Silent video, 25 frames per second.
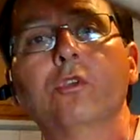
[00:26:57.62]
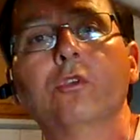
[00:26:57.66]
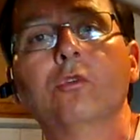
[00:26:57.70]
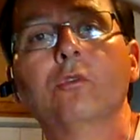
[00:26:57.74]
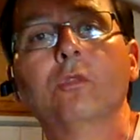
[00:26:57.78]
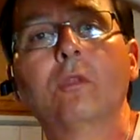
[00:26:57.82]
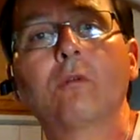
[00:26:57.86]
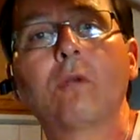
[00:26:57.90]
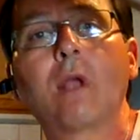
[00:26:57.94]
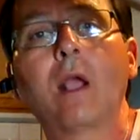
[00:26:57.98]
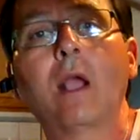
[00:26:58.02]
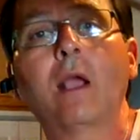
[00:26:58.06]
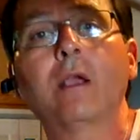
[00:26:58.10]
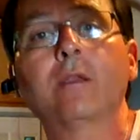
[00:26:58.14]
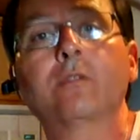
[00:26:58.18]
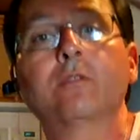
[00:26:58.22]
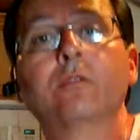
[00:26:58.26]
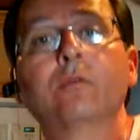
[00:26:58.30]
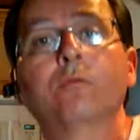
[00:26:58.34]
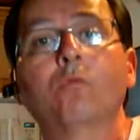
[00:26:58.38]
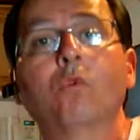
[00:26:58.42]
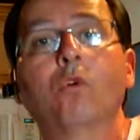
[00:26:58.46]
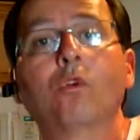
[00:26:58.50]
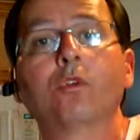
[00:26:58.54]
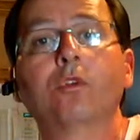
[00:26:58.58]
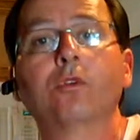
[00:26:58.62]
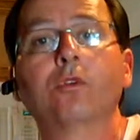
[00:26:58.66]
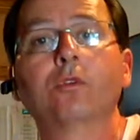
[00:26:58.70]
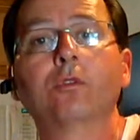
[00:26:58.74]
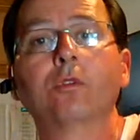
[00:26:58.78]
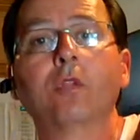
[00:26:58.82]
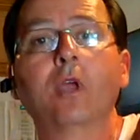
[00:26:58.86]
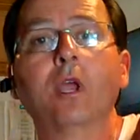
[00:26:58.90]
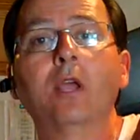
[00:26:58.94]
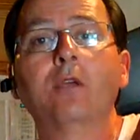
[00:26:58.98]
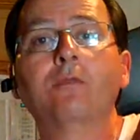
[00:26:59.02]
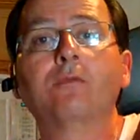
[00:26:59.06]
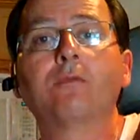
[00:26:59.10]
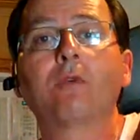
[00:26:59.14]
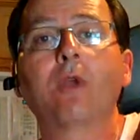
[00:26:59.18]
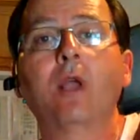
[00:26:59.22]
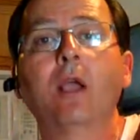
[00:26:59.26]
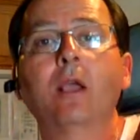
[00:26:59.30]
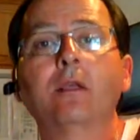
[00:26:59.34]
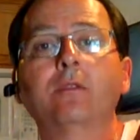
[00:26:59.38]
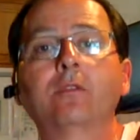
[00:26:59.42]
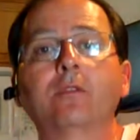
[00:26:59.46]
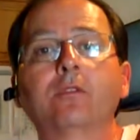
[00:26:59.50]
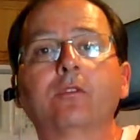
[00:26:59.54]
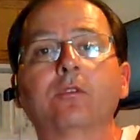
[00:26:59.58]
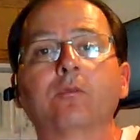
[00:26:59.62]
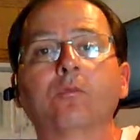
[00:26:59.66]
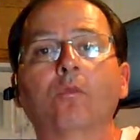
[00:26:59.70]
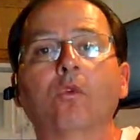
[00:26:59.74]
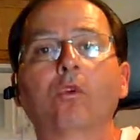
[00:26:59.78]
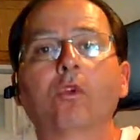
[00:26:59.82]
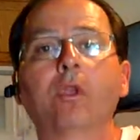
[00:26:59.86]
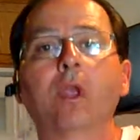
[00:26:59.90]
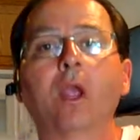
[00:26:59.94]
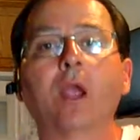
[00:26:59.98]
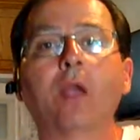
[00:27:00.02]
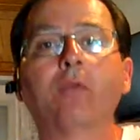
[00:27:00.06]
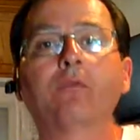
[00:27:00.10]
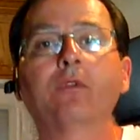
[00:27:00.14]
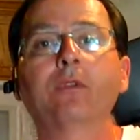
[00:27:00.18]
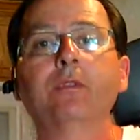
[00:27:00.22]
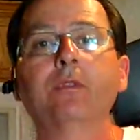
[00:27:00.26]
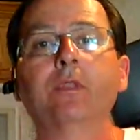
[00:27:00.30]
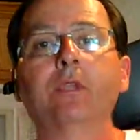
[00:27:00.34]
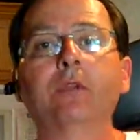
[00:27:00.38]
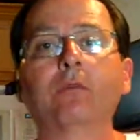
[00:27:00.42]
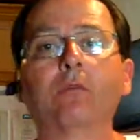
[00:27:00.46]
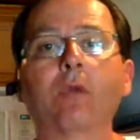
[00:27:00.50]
you rise, the more your life rises, the more everything